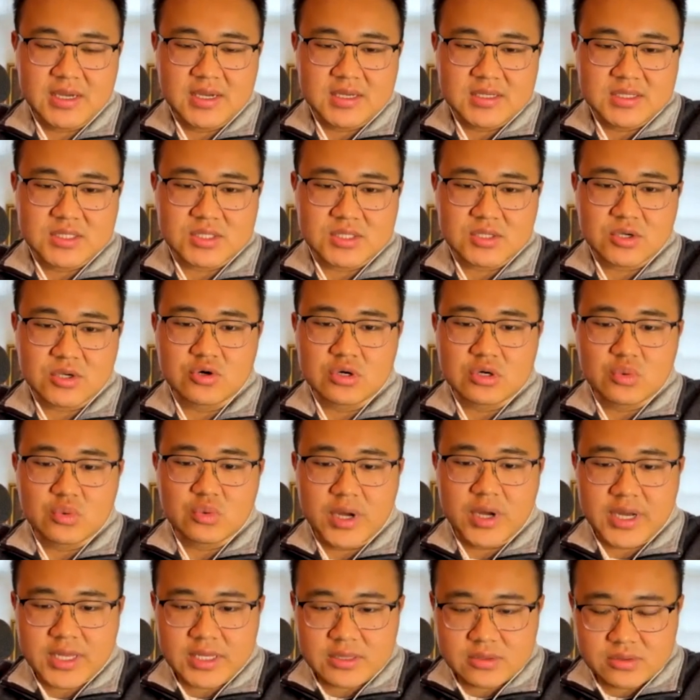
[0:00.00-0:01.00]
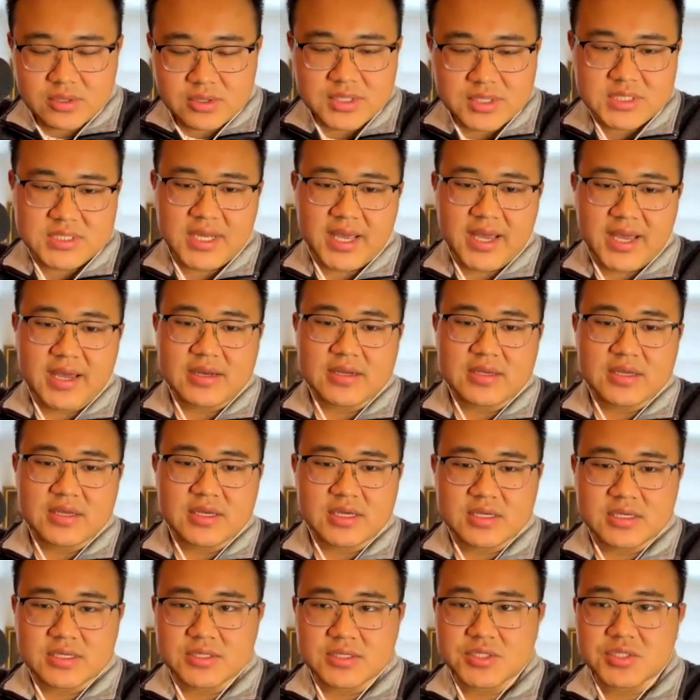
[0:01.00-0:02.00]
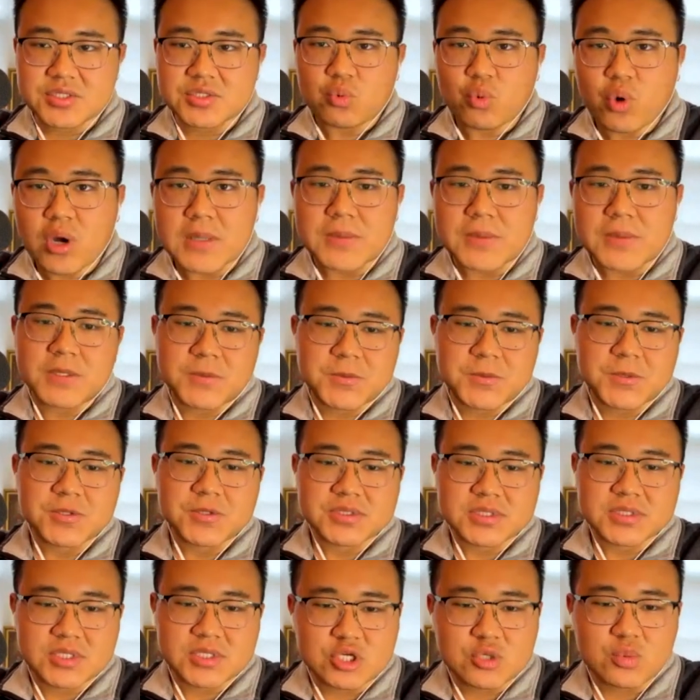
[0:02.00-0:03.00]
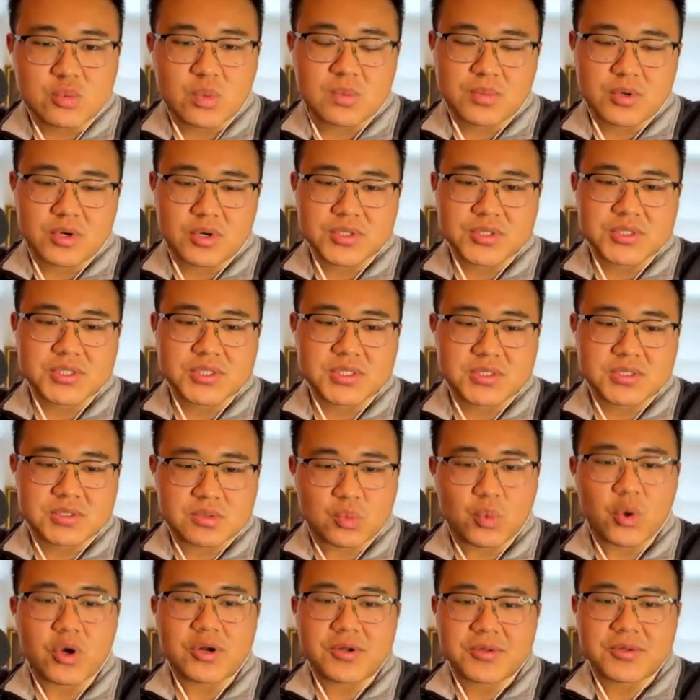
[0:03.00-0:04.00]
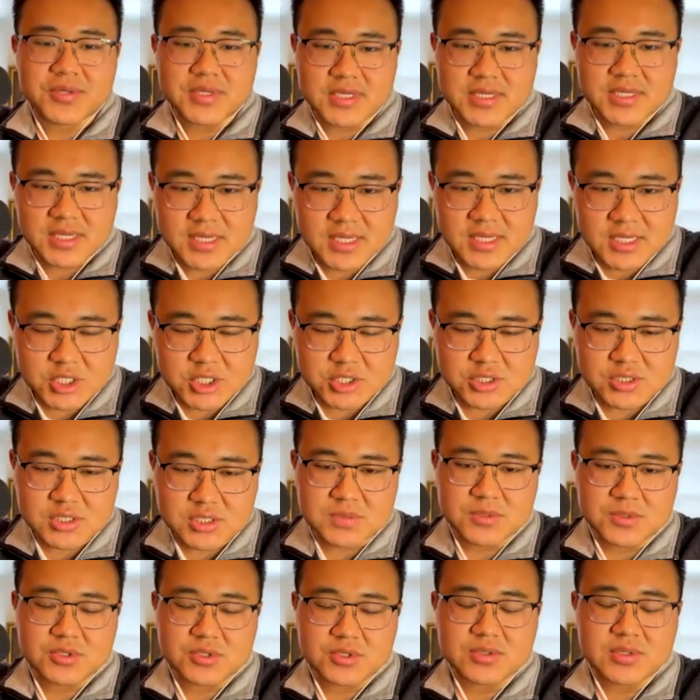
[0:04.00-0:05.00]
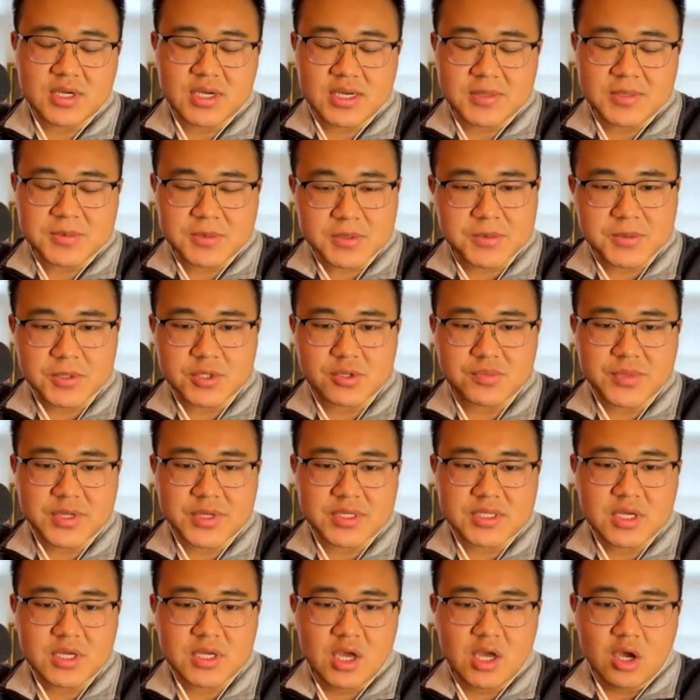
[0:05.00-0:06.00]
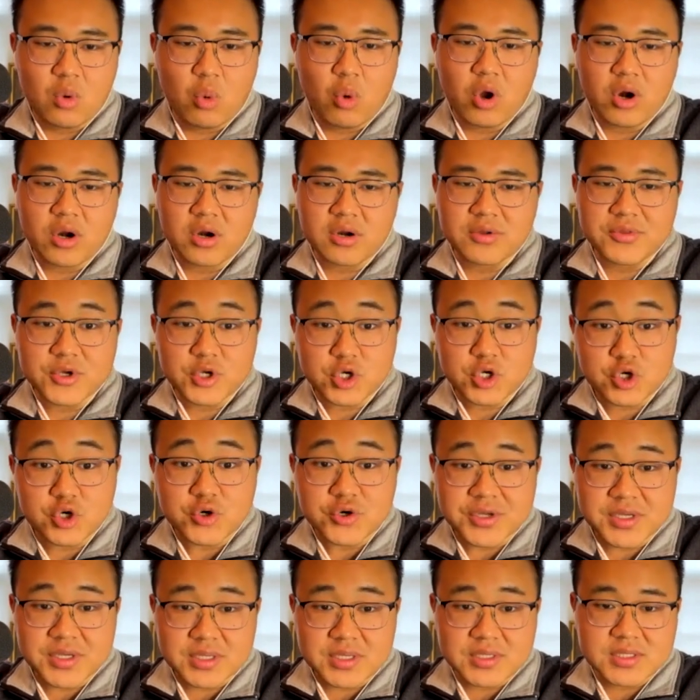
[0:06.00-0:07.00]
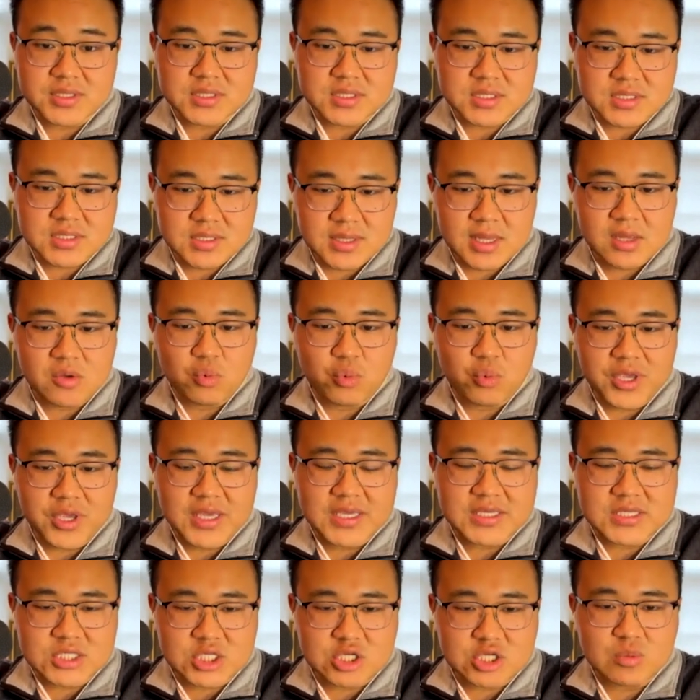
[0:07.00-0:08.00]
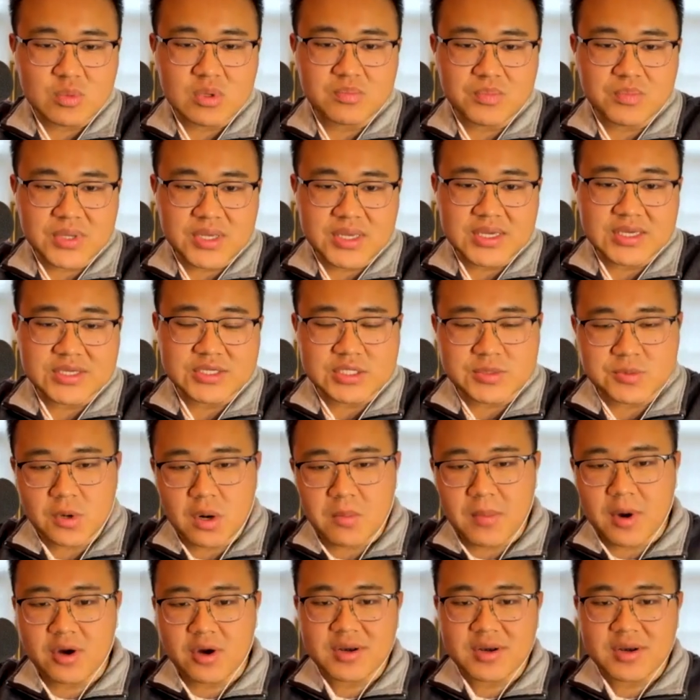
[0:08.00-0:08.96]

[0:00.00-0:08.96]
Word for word: So, what it looks at is what fulfills the human person? What are the conditions for uh, fulfillment? What are the goods that we as human beings from our